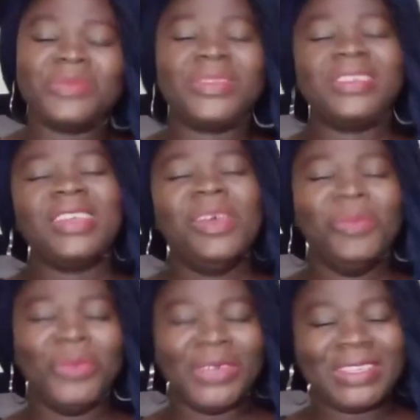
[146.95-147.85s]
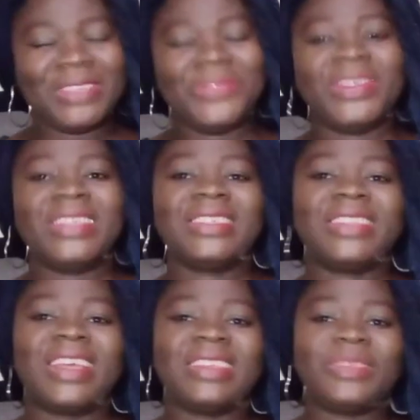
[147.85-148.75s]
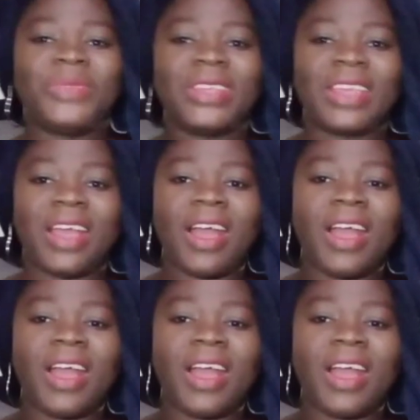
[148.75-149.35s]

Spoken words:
be a motivational speaker.